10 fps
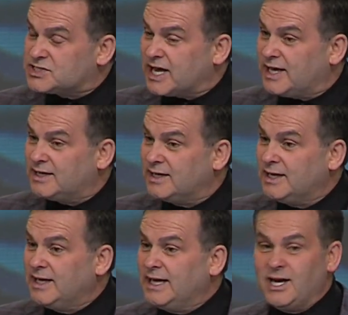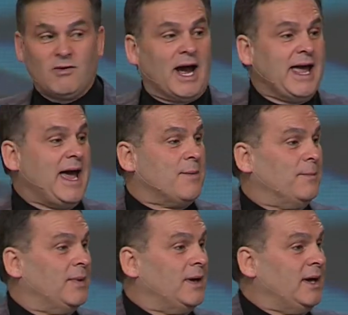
said. Here I am.